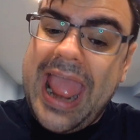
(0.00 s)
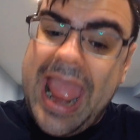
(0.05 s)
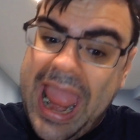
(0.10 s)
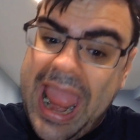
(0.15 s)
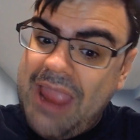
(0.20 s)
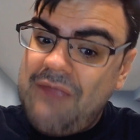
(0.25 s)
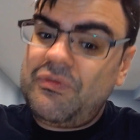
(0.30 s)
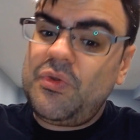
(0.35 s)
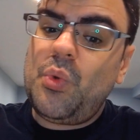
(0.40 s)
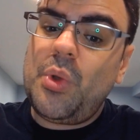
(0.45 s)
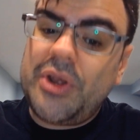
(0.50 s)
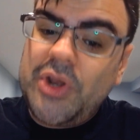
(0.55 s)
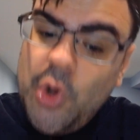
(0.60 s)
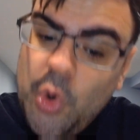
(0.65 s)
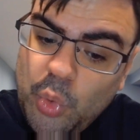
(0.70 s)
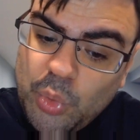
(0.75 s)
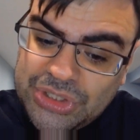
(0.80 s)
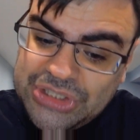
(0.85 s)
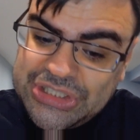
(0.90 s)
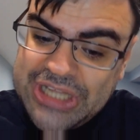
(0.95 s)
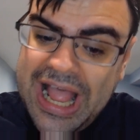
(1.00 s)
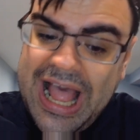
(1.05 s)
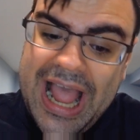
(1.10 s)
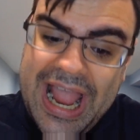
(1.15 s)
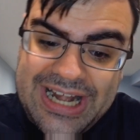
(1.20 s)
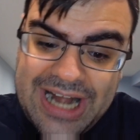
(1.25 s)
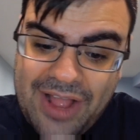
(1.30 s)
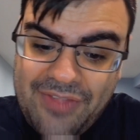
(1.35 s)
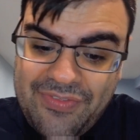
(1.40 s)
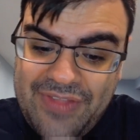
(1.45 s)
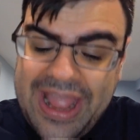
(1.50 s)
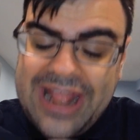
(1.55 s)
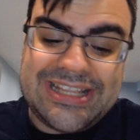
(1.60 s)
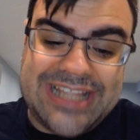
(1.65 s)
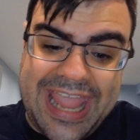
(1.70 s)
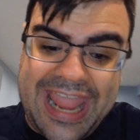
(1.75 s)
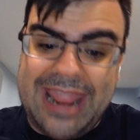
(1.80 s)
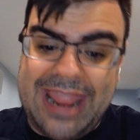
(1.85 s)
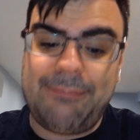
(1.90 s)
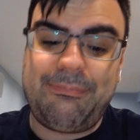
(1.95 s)
everyone who died on that
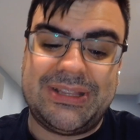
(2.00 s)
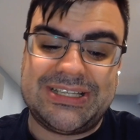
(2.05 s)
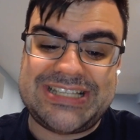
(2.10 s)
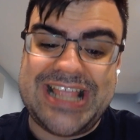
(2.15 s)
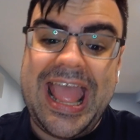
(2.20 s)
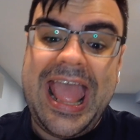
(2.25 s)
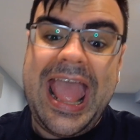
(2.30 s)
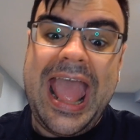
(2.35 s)
campus,